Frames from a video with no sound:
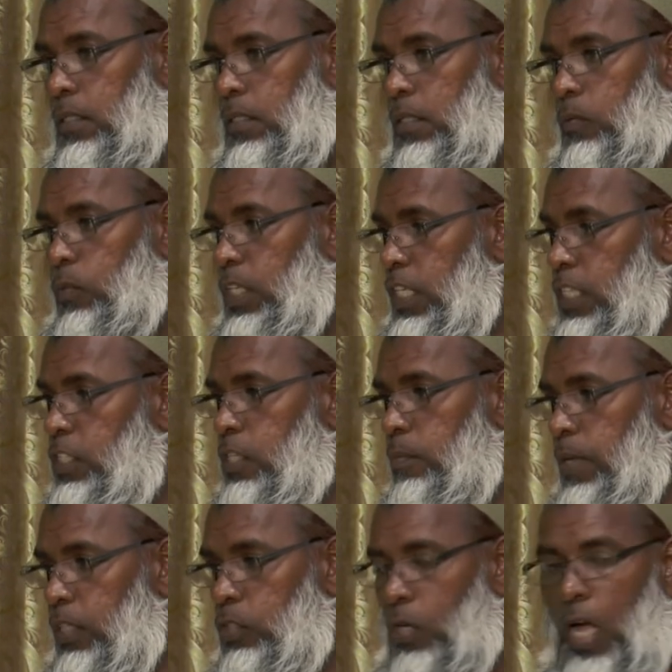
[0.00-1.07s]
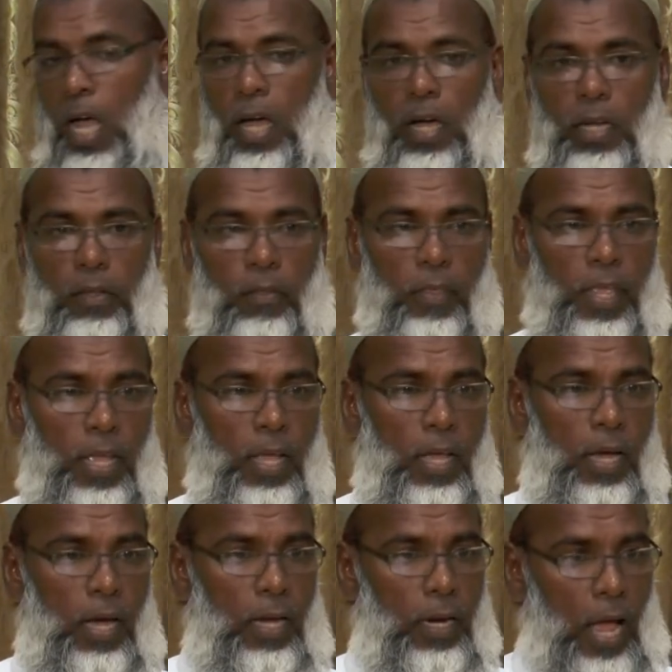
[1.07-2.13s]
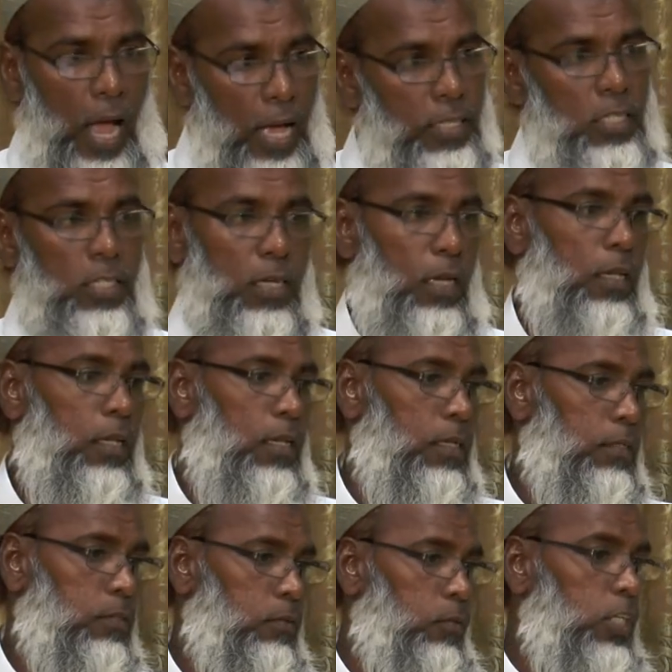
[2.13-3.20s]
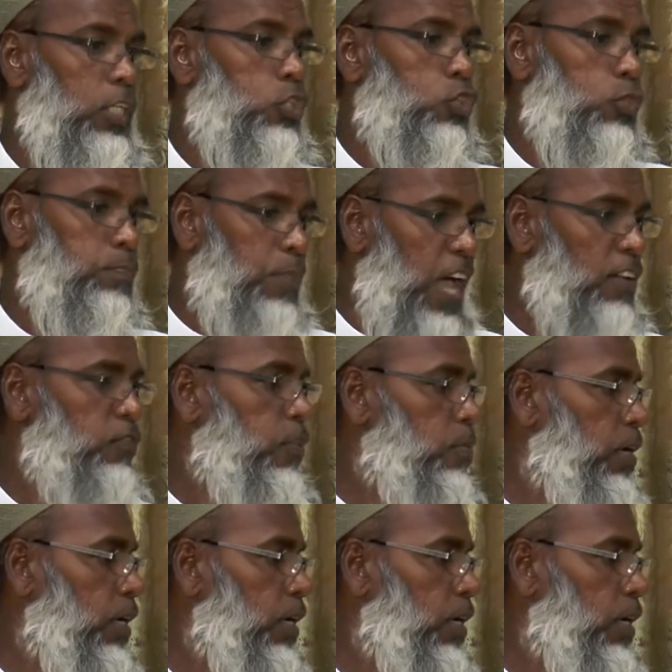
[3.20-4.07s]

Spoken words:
And we need to make dua and ask Allah. We need to beg from